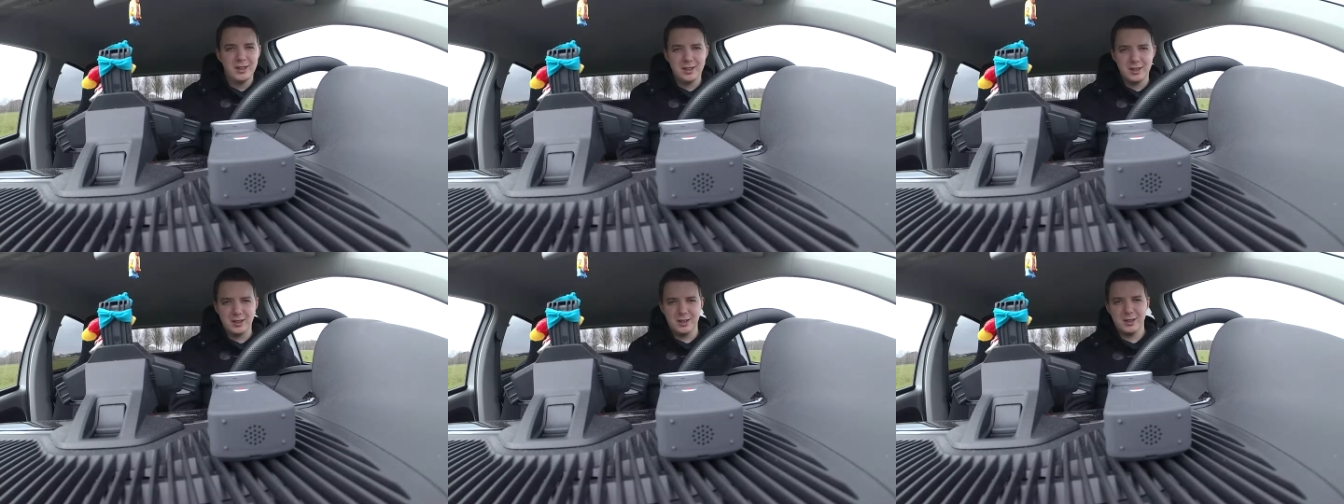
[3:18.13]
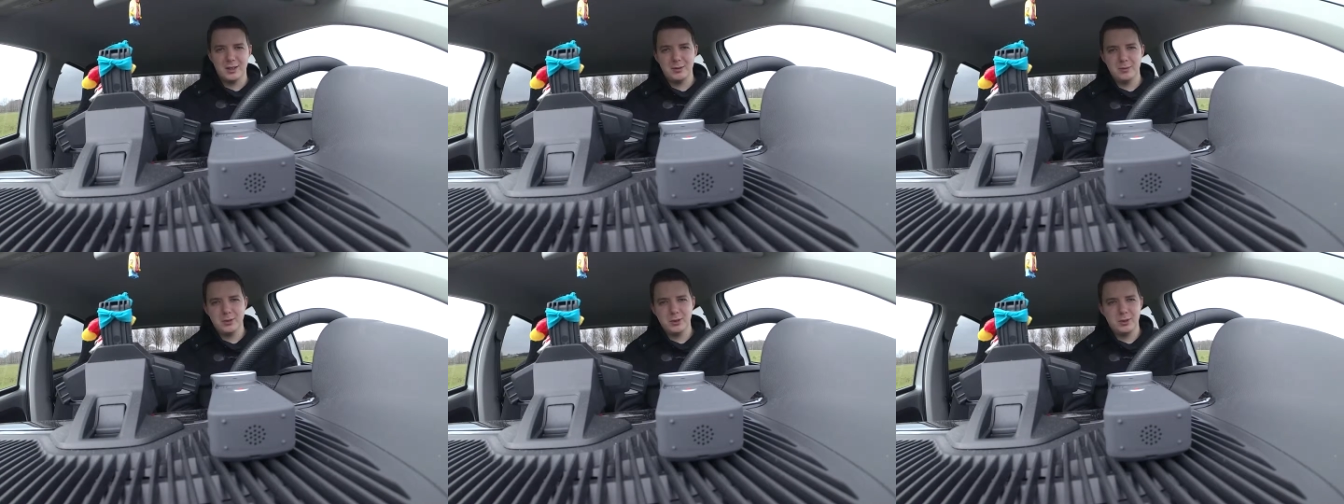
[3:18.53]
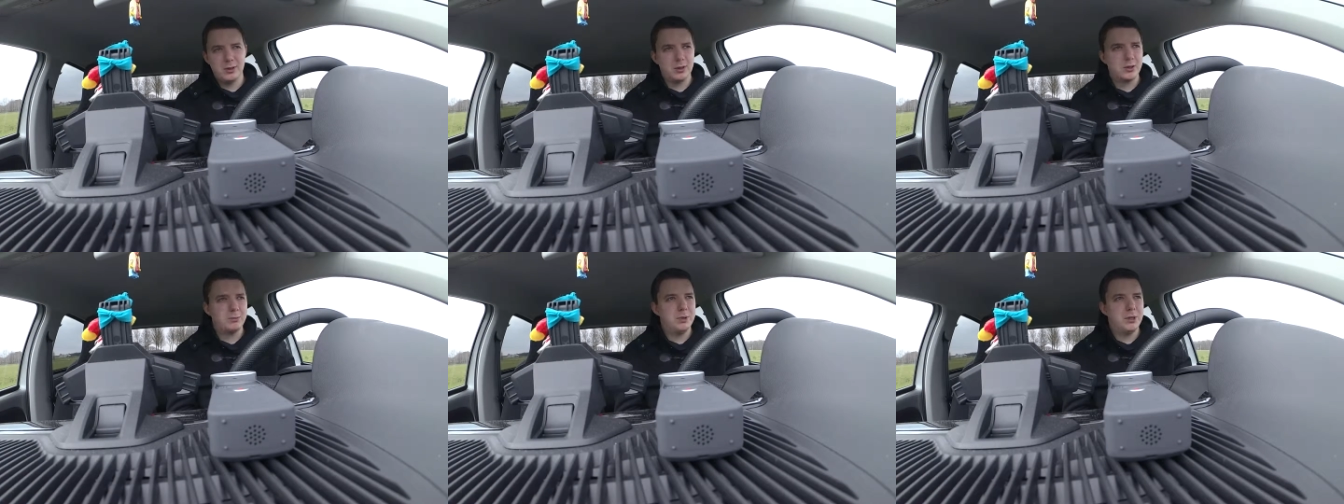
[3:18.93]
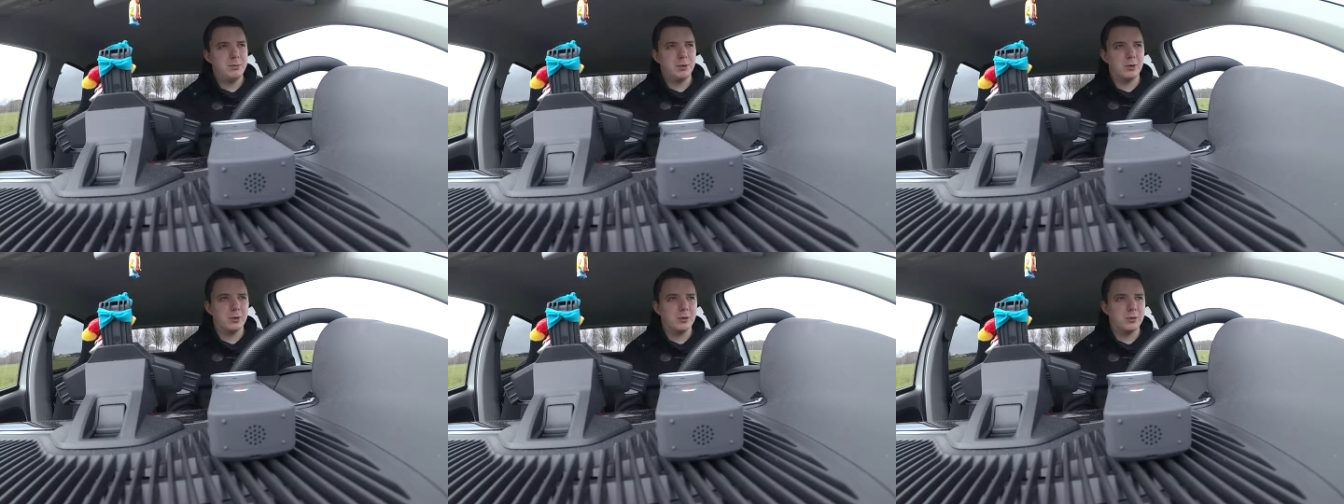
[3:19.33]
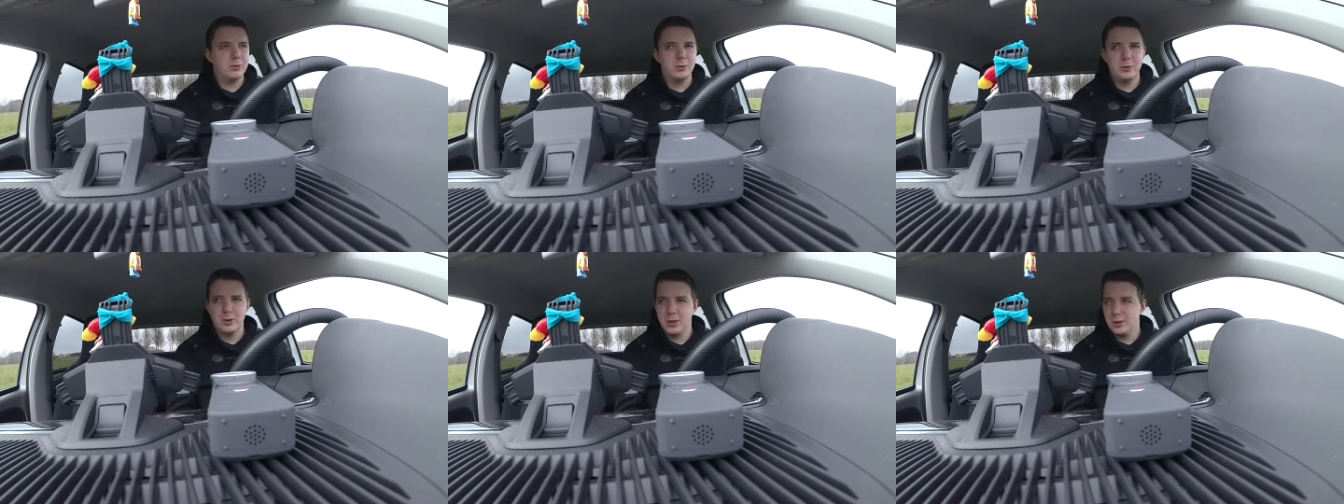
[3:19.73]
um, to those people
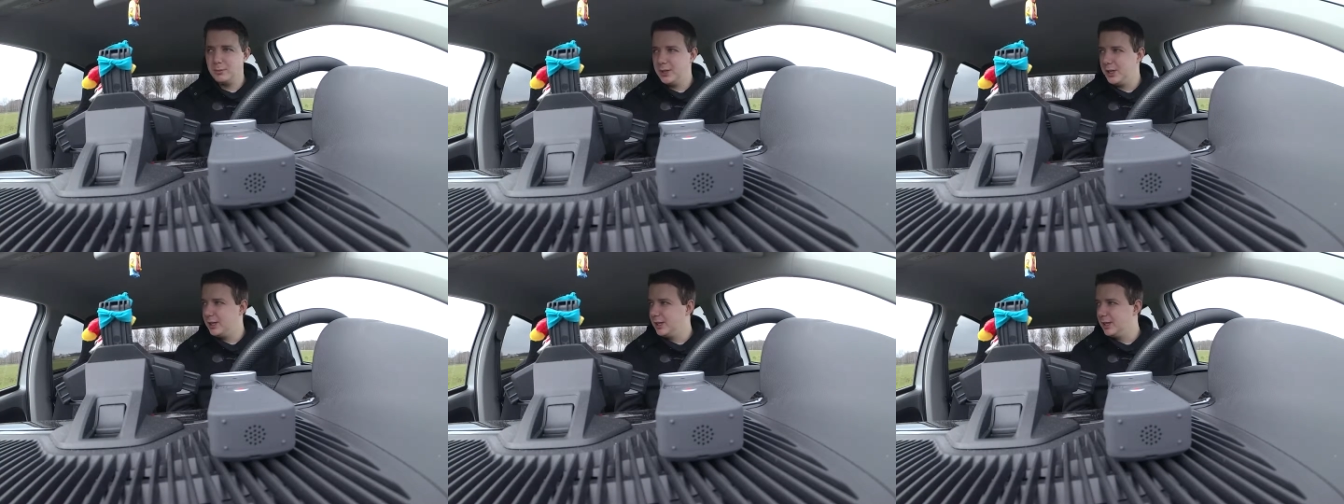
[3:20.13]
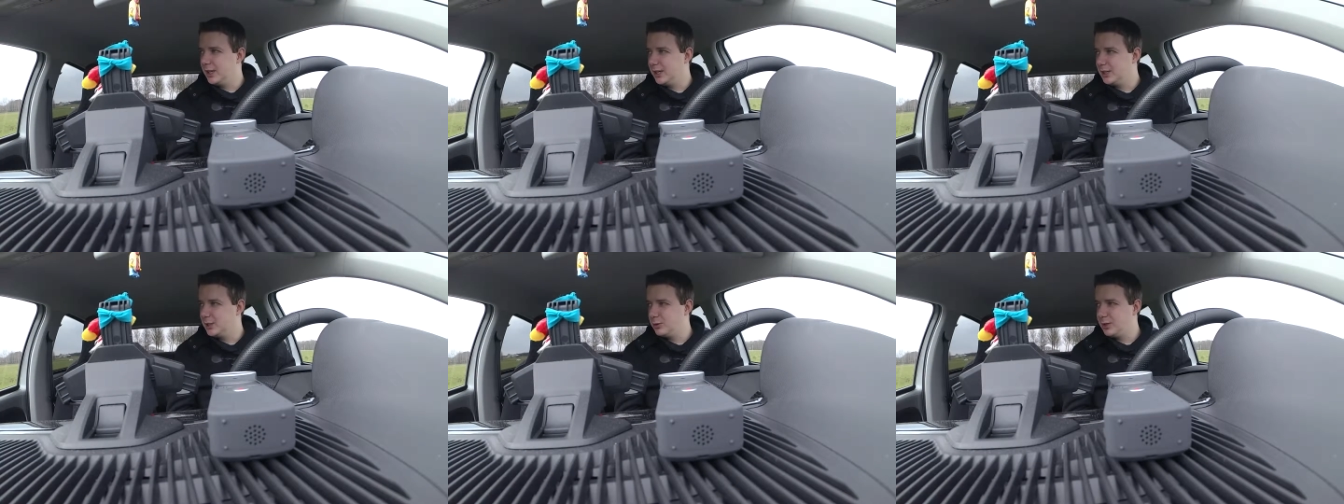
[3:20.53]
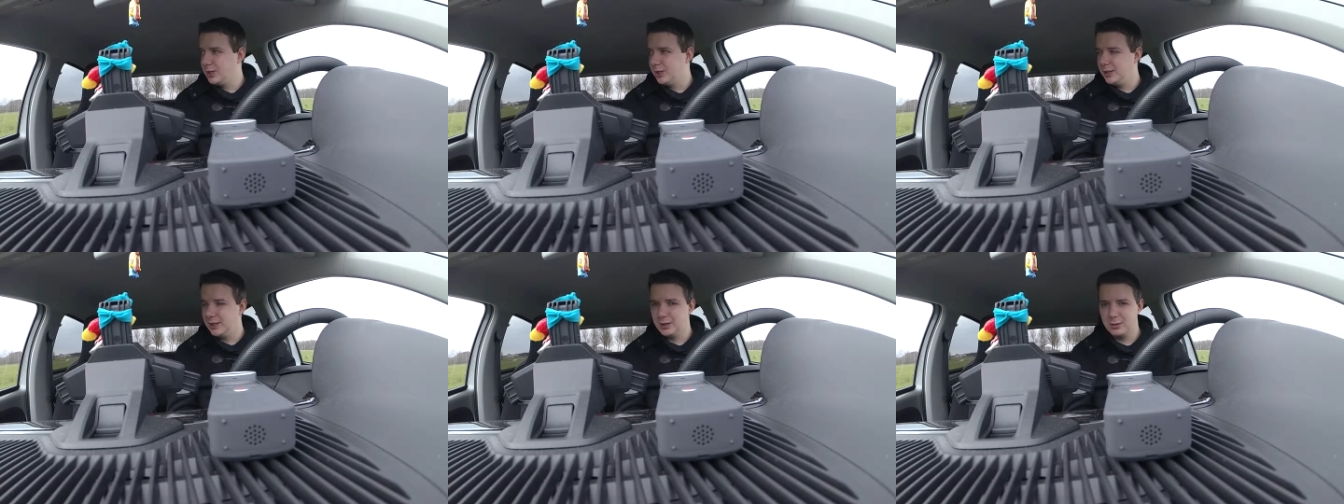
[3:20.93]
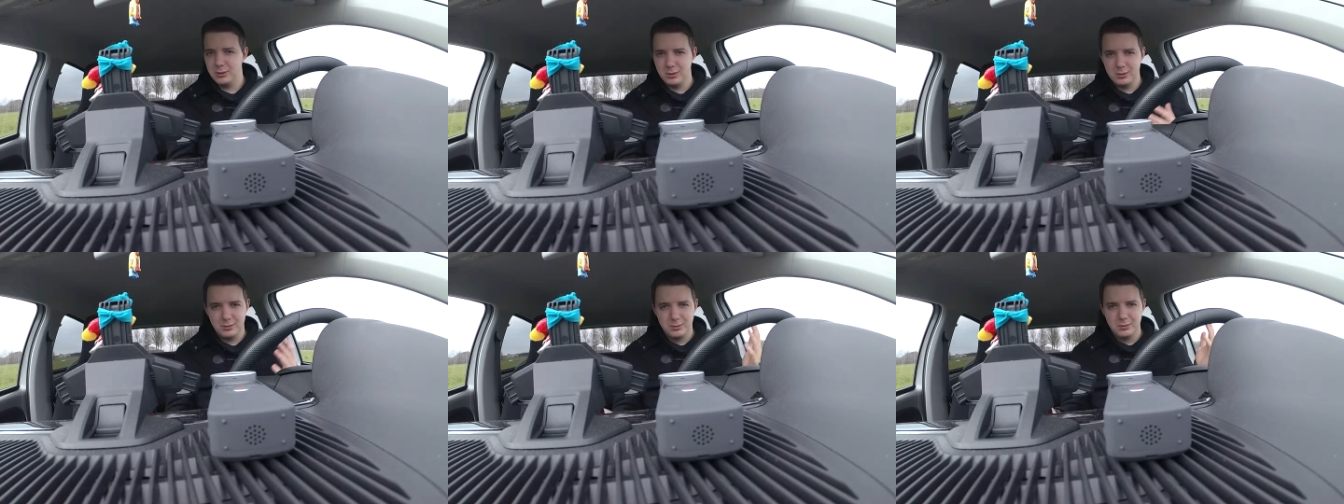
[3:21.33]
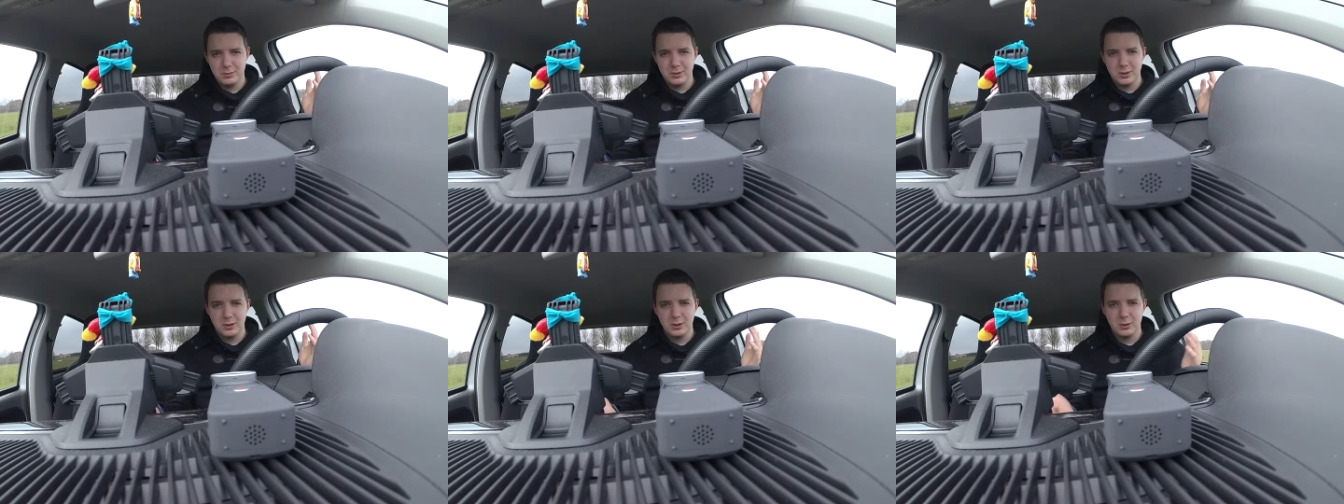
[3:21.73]
who are making actually no
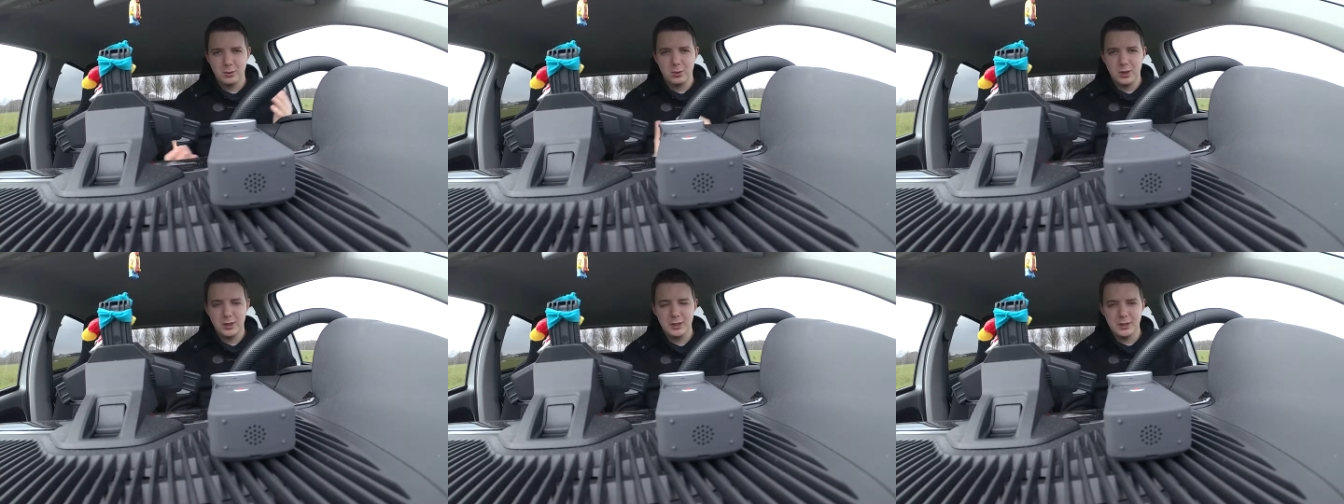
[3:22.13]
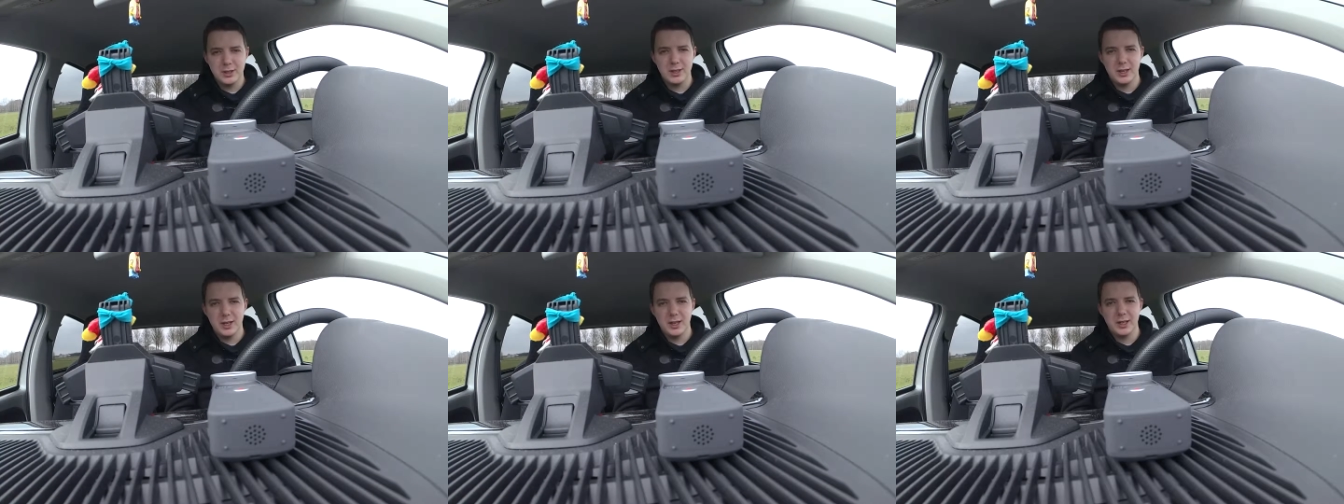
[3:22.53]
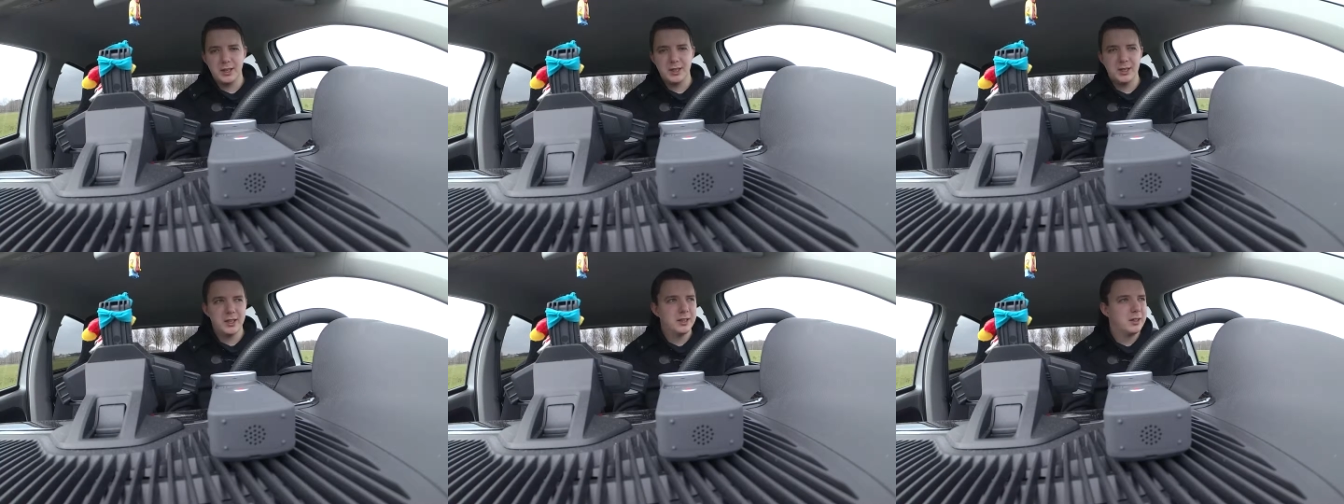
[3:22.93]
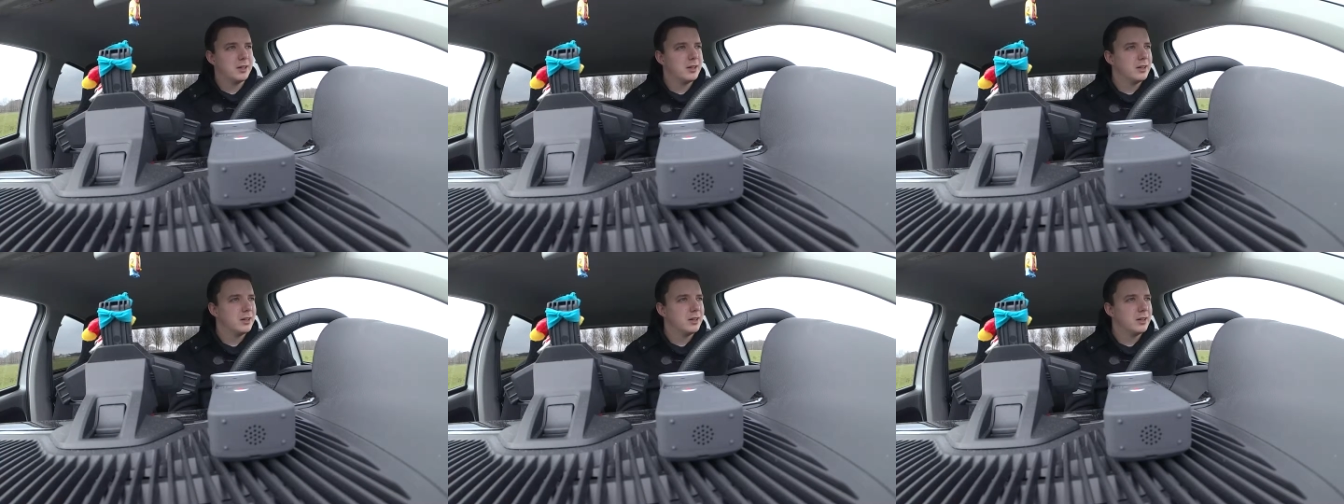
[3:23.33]
quality like that